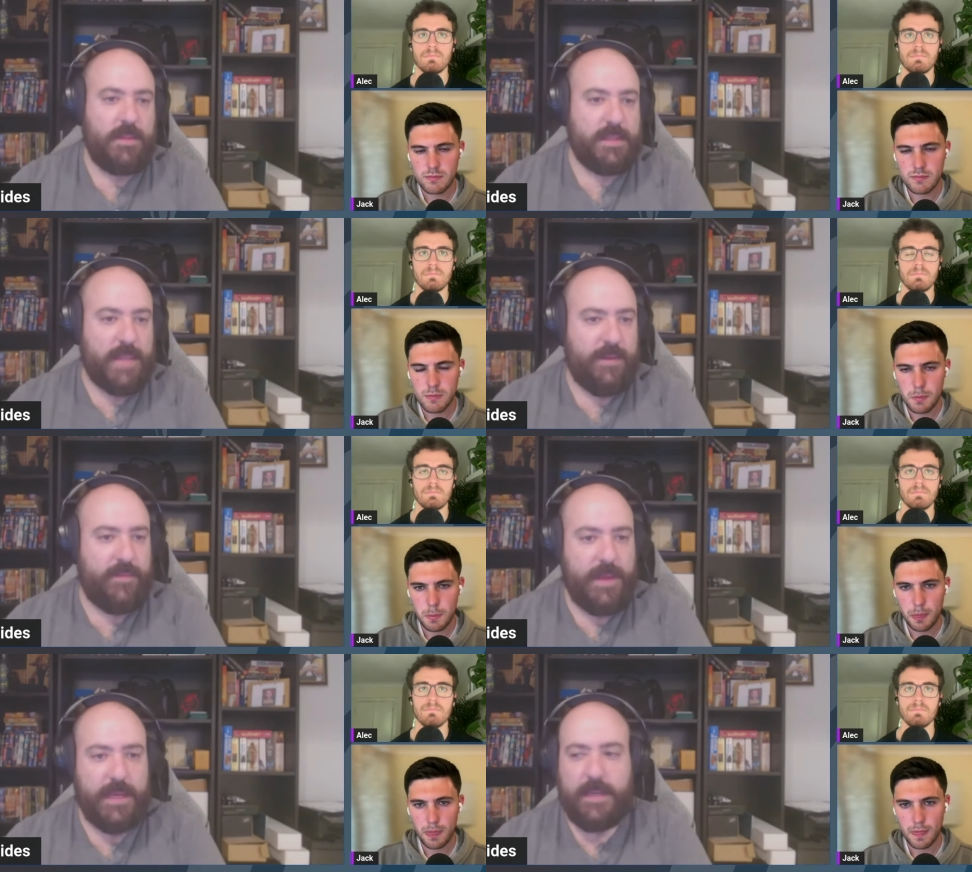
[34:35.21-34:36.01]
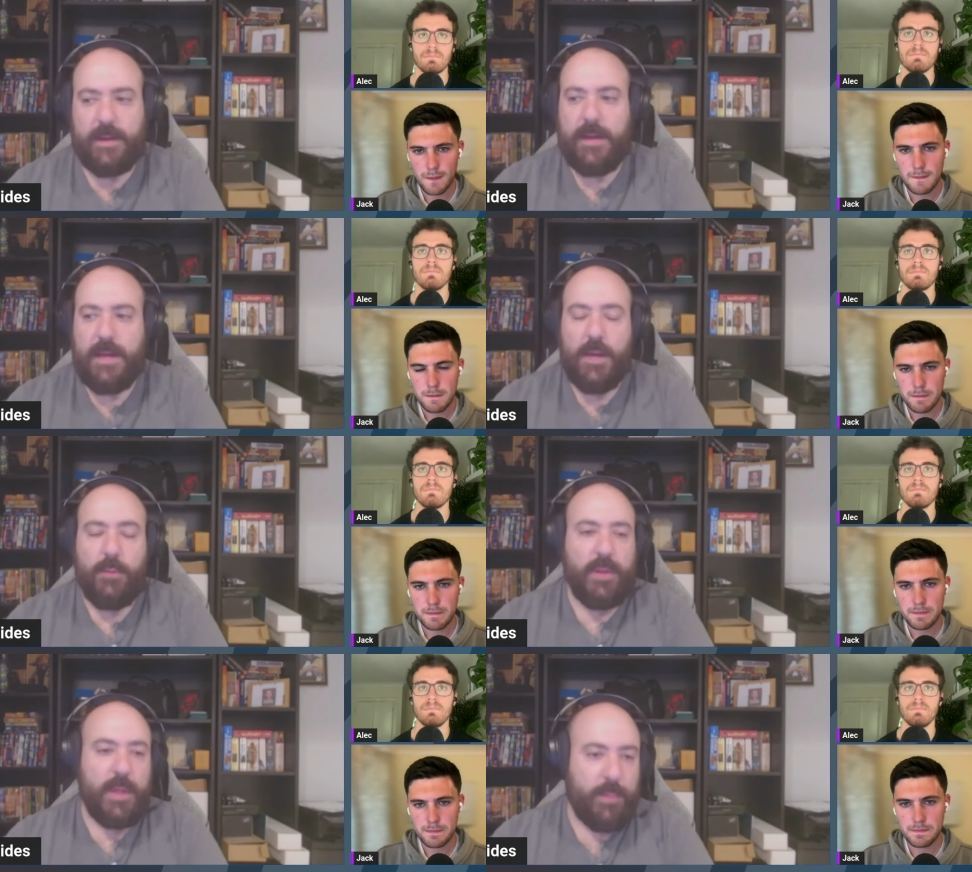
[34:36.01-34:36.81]
Speaker 1: this kind of thing in a
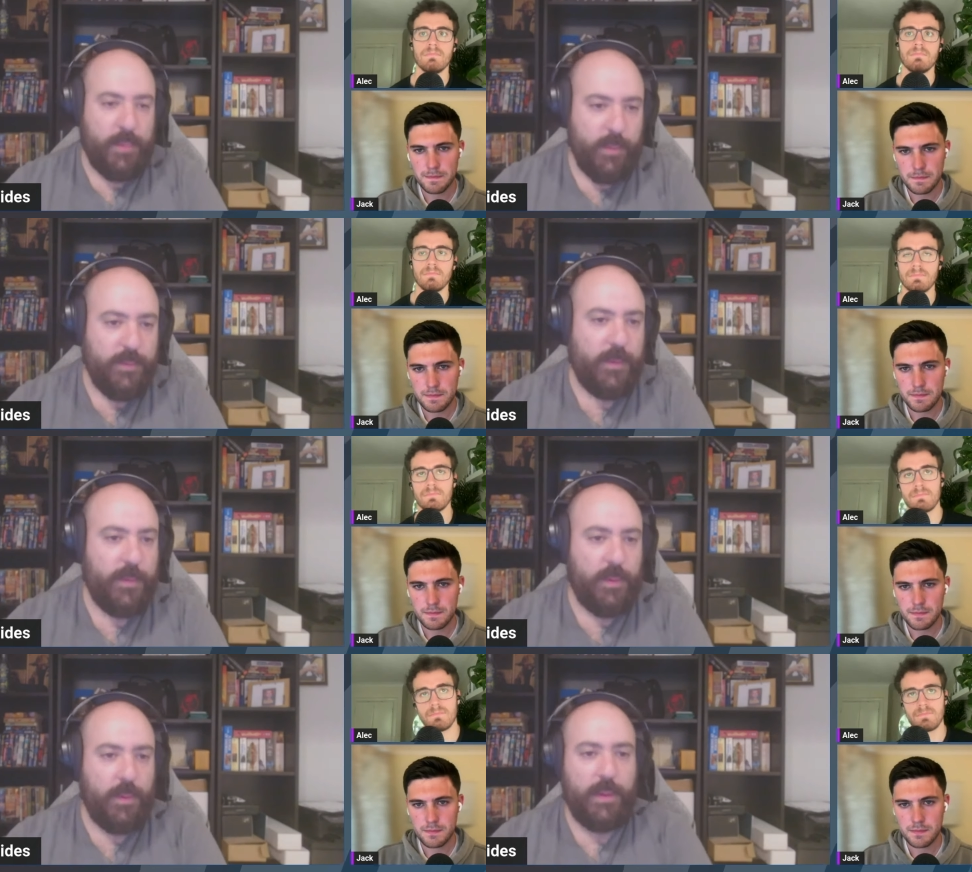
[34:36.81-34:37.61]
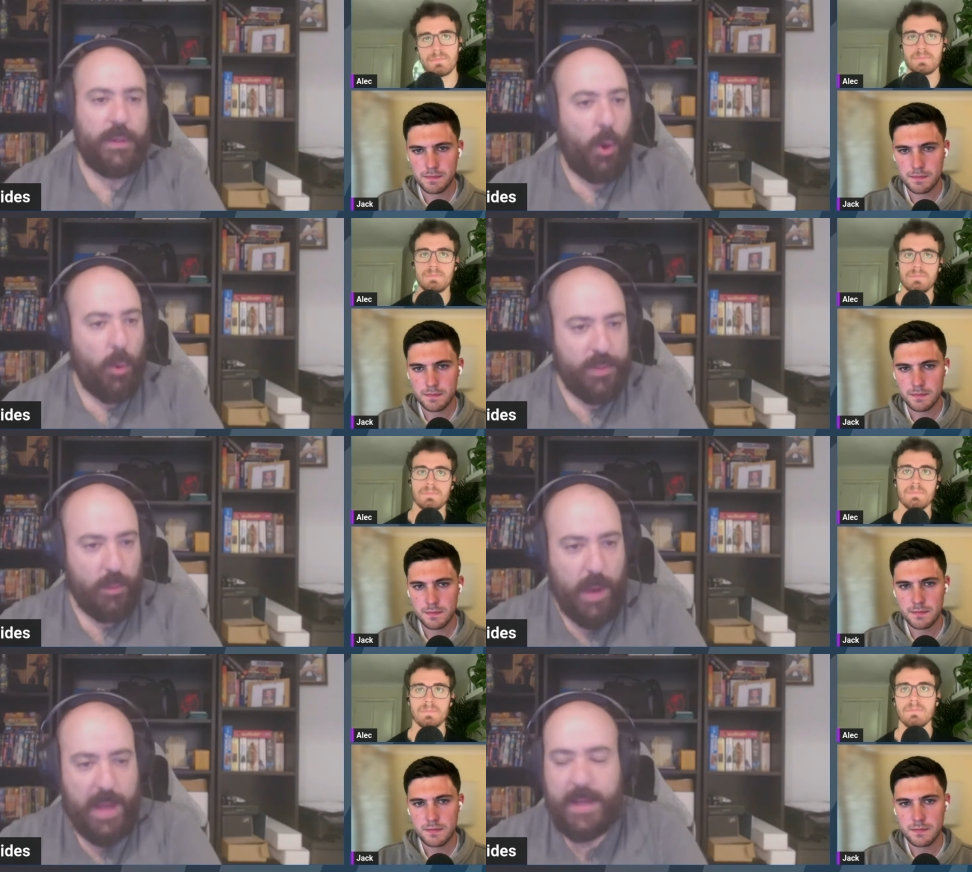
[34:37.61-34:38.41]
really provable and
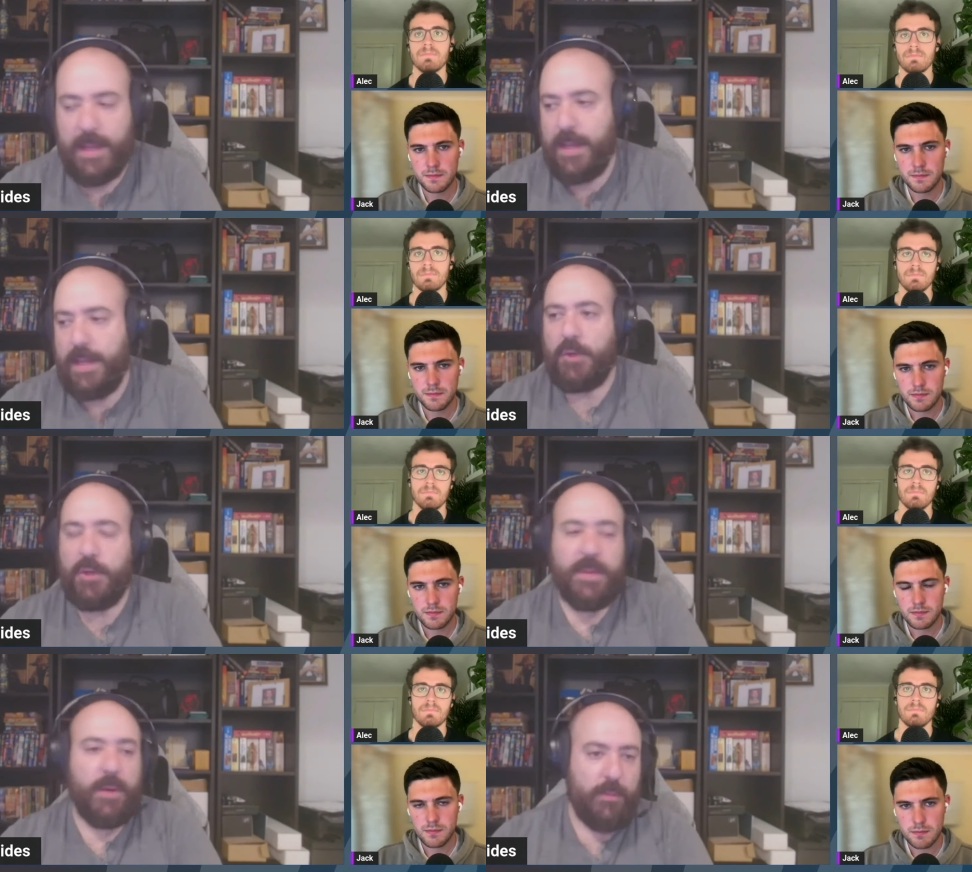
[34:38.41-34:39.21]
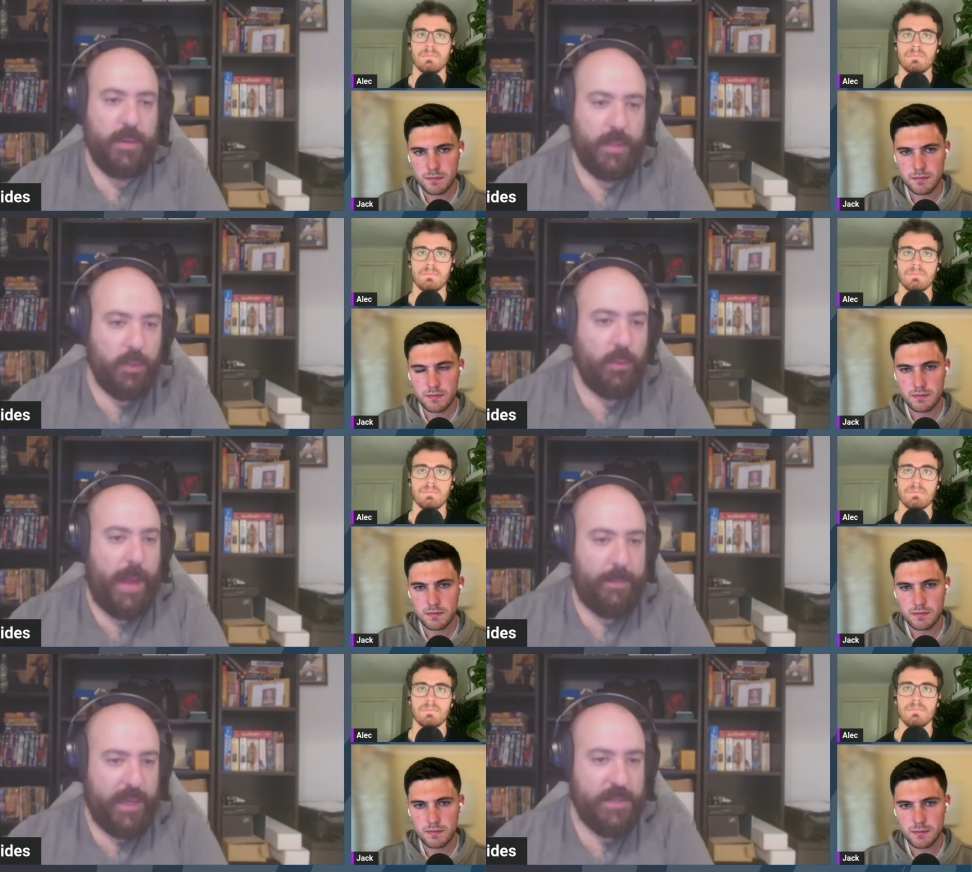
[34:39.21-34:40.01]
open way could be a really
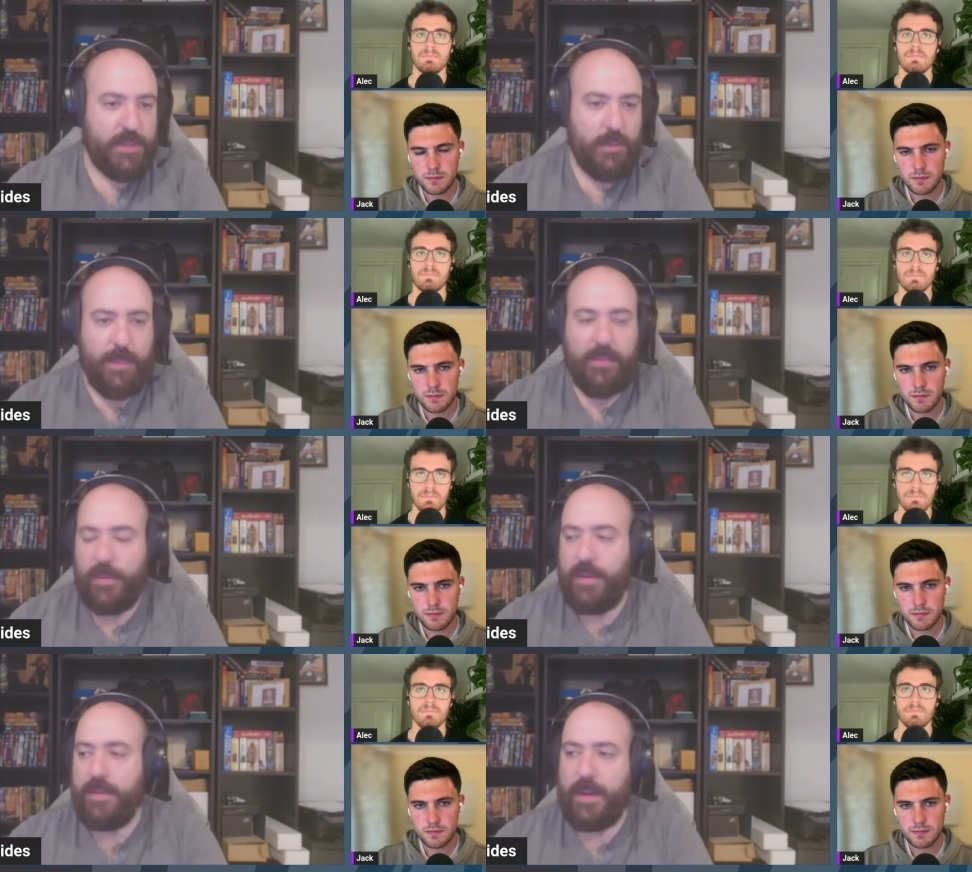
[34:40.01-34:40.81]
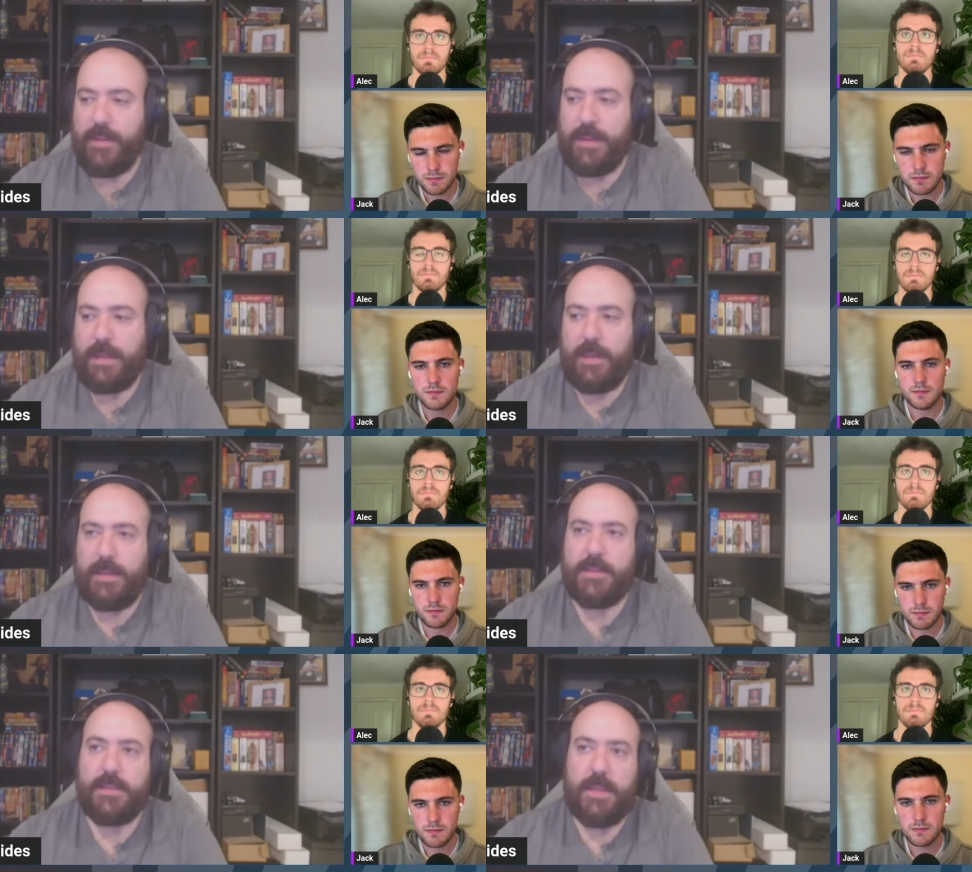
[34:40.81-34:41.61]
cool application of web Web3 that I think
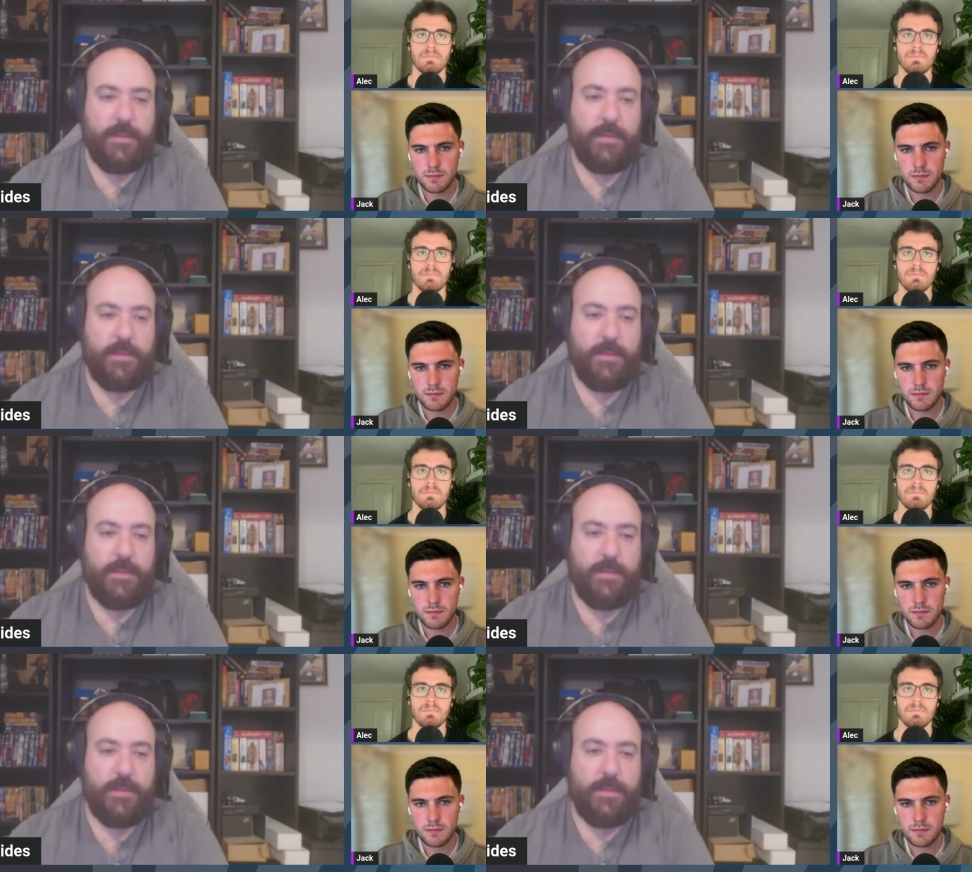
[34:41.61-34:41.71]
is